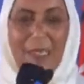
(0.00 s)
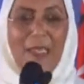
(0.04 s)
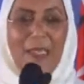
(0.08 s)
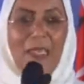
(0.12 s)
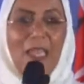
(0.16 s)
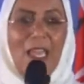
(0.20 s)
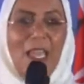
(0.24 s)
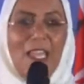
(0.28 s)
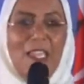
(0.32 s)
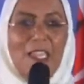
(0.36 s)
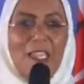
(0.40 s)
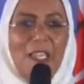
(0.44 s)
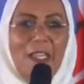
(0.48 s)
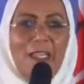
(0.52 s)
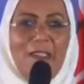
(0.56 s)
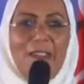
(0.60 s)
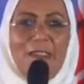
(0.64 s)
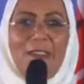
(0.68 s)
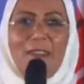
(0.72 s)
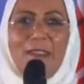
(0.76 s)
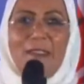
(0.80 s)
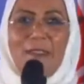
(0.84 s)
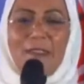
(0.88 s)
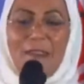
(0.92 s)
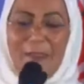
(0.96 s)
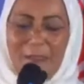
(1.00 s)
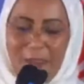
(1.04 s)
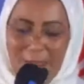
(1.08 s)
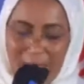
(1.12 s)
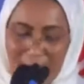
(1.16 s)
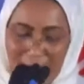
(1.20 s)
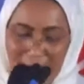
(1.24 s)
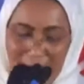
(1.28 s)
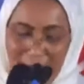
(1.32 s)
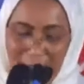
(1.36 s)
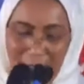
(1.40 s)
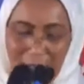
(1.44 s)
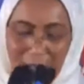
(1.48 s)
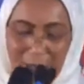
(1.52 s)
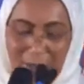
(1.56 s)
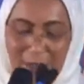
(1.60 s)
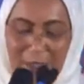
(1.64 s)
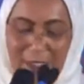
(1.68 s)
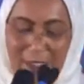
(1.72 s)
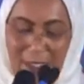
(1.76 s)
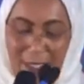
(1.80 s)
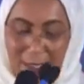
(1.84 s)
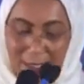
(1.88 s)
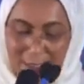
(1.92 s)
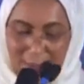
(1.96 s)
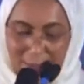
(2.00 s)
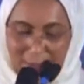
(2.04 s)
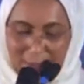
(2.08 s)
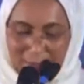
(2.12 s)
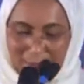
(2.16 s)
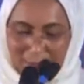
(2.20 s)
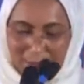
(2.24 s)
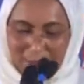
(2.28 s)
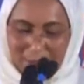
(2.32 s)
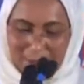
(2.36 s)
Kenyans have said